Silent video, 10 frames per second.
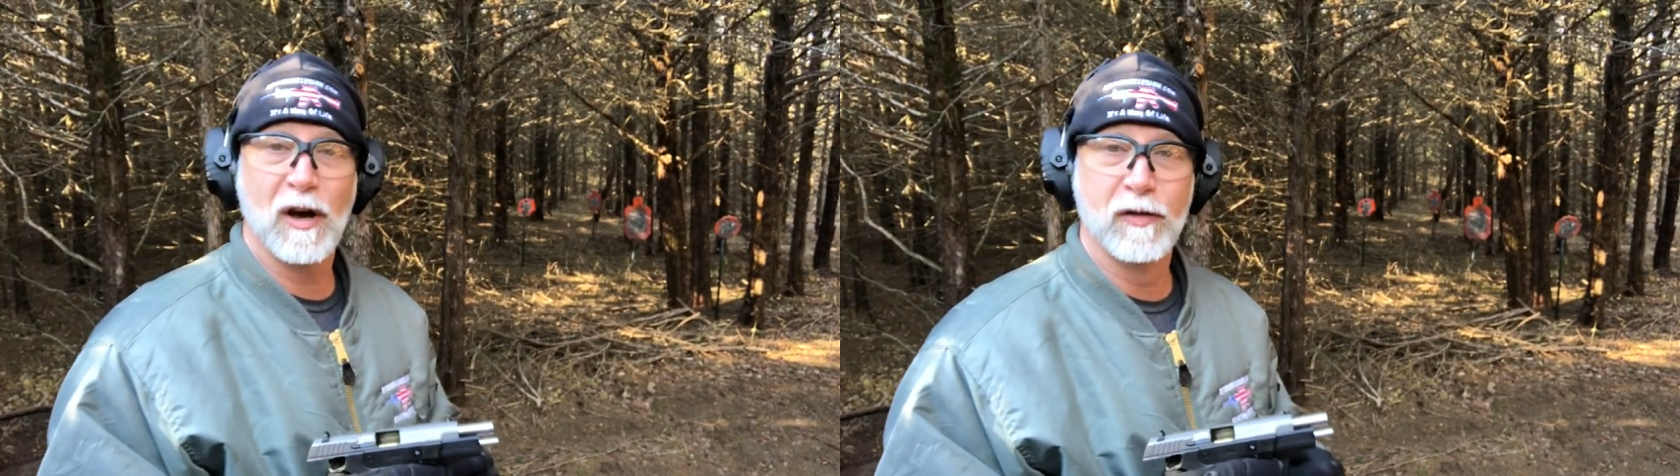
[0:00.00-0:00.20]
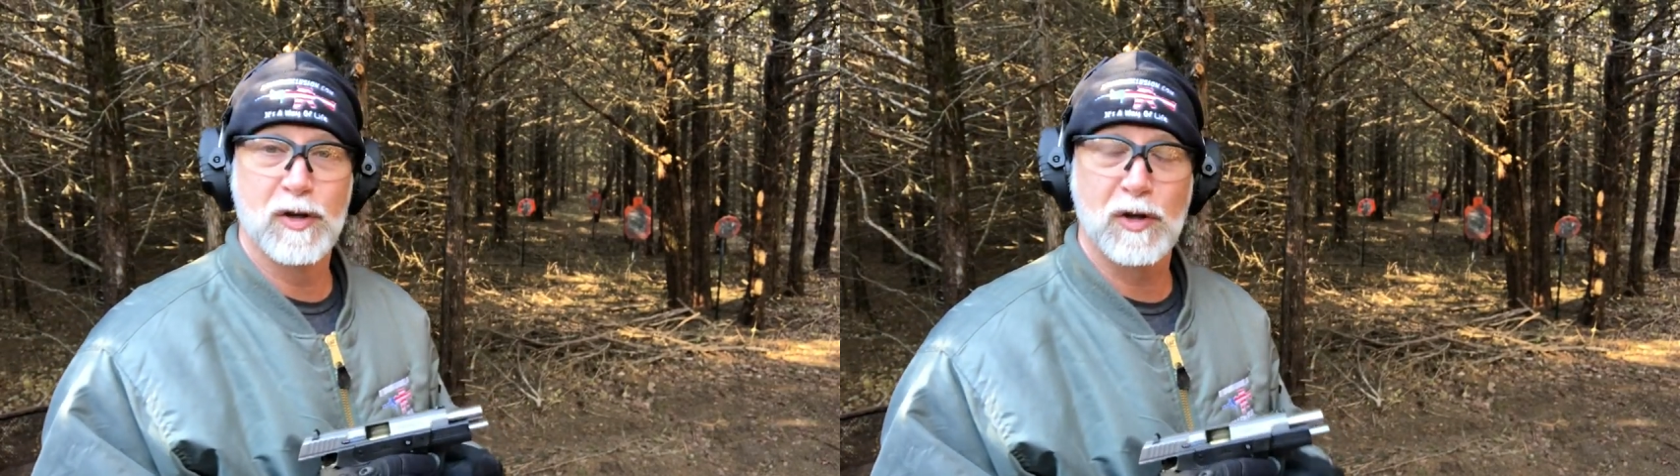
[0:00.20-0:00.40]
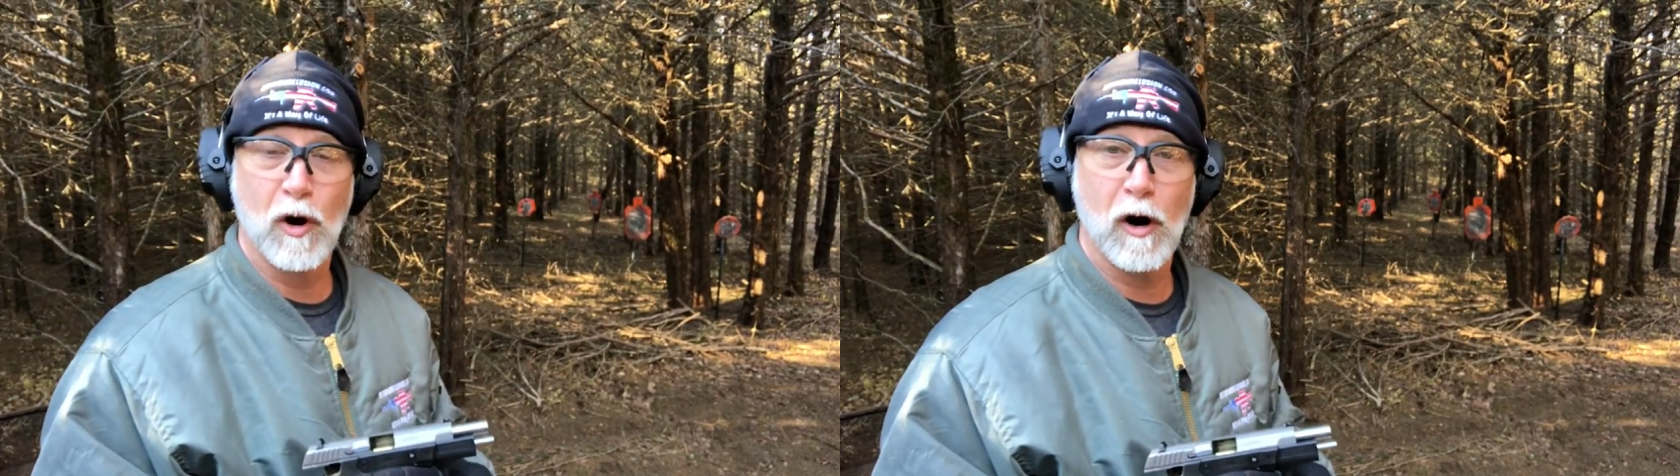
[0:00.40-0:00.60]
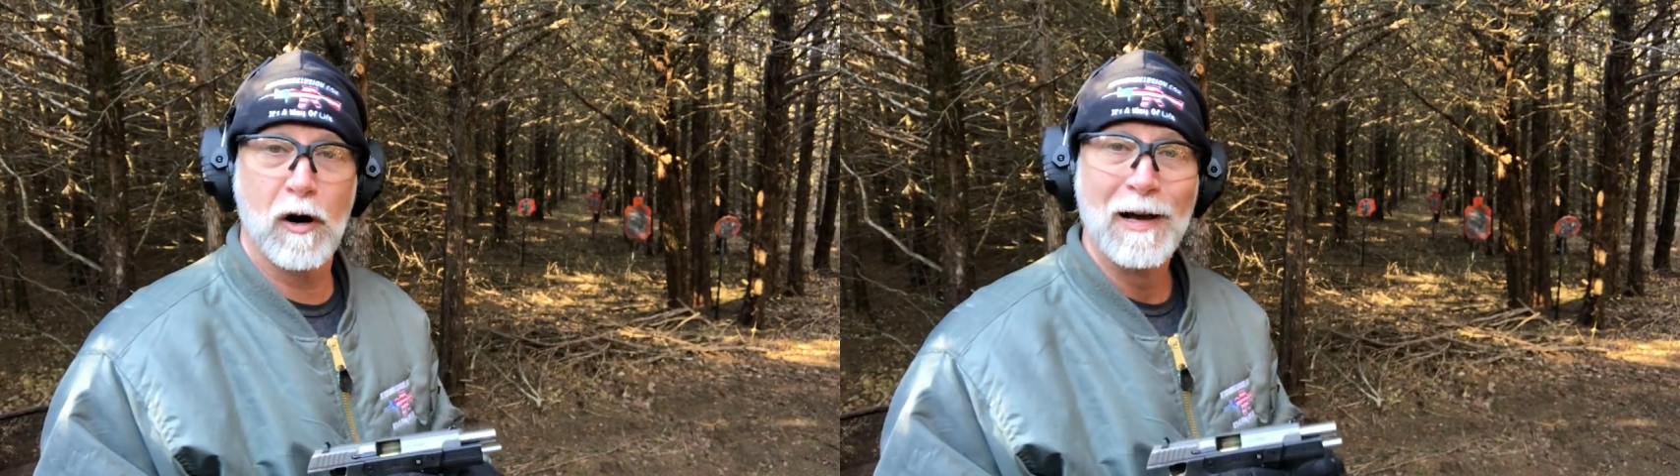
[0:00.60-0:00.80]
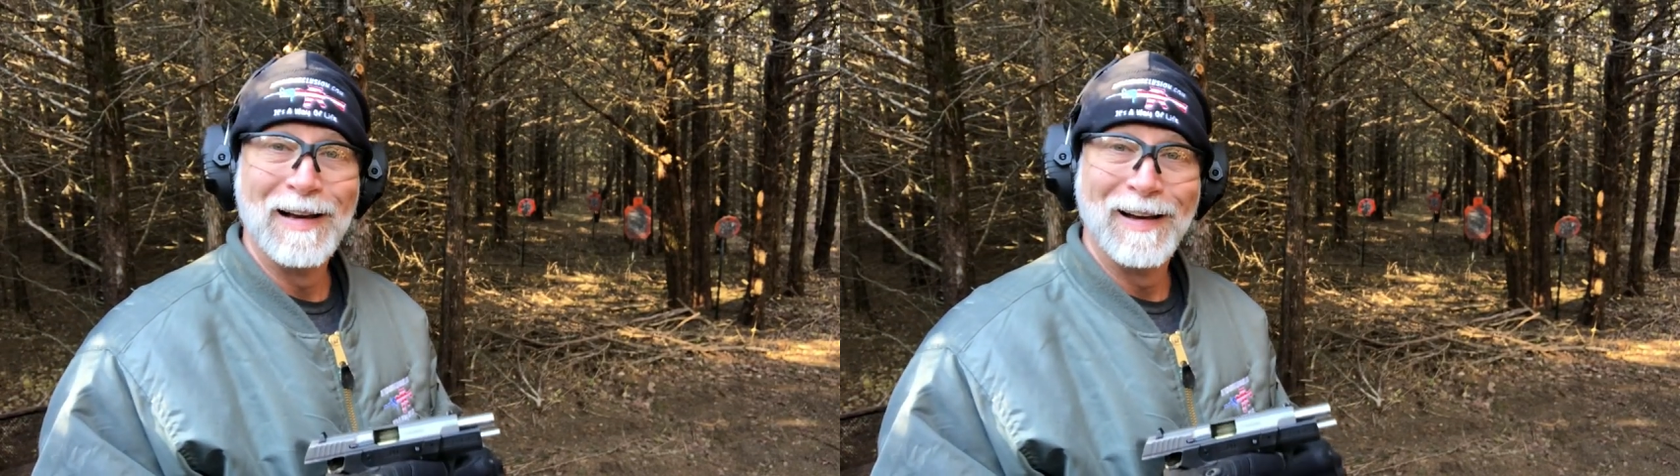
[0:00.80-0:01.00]
of the
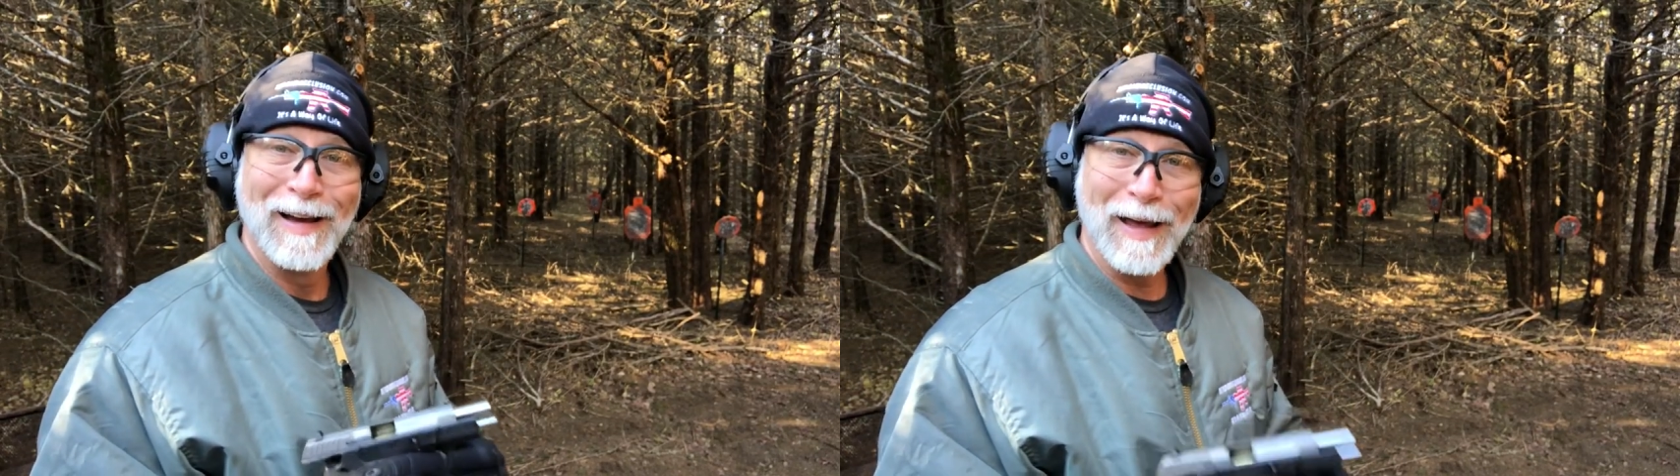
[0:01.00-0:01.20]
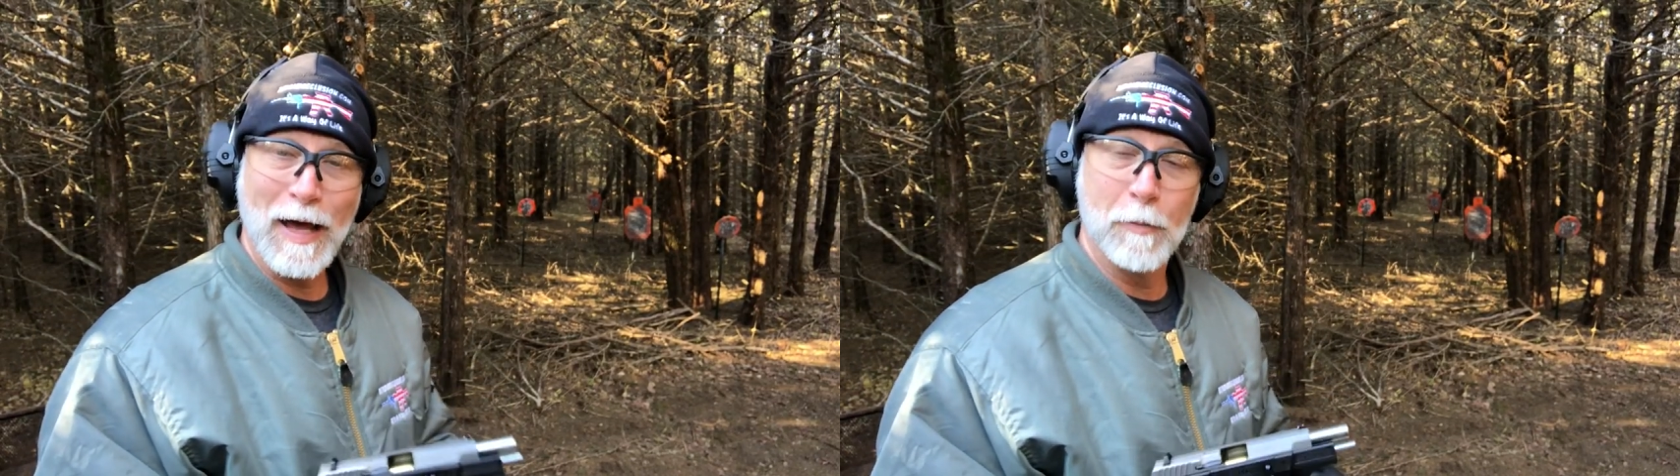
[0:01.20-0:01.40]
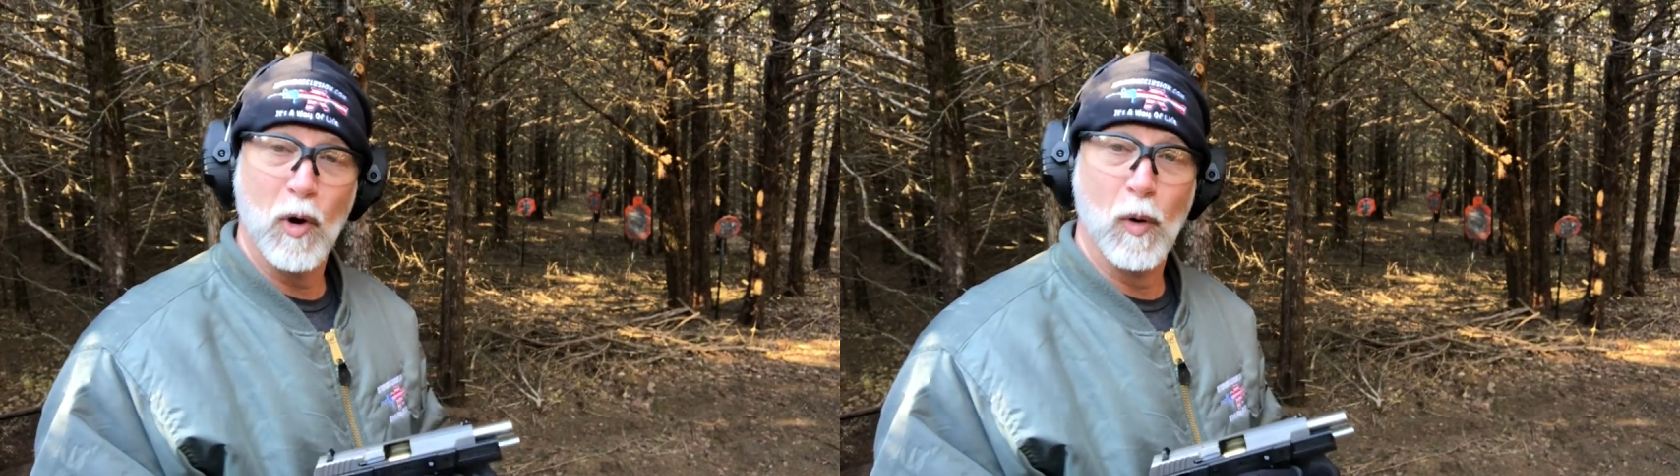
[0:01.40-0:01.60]
SAR ammo.